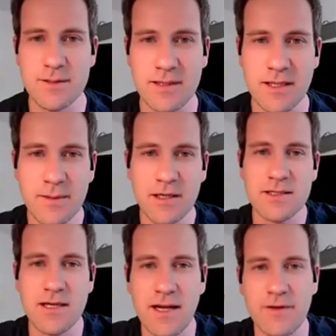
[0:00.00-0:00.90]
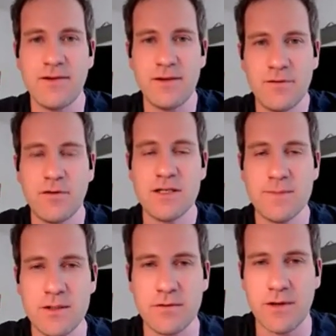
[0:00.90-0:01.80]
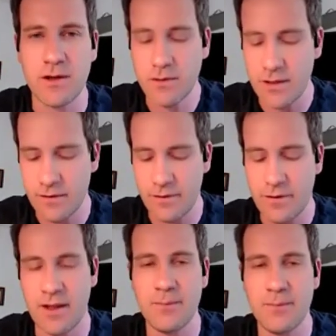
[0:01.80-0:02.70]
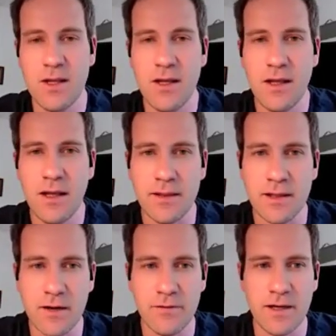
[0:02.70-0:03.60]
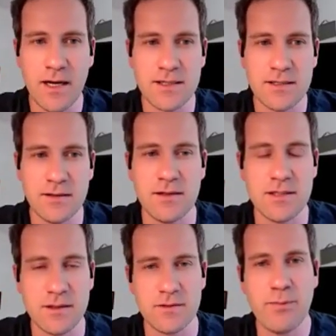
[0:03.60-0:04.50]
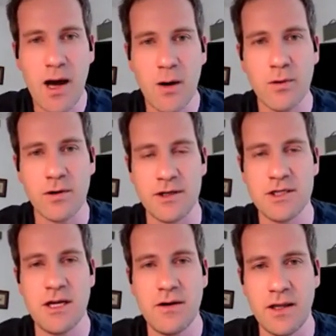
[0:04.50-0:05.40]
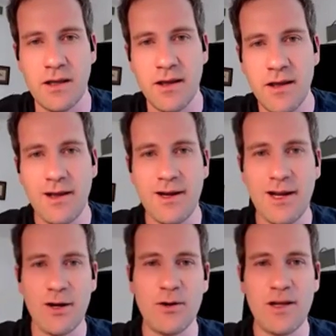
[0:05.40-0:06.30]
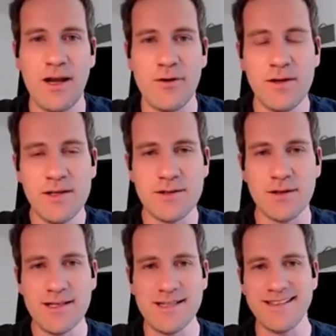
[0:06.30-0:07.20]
pandemic is that it forced me to record everything. And then I realized that there's a power in sharing not only our research,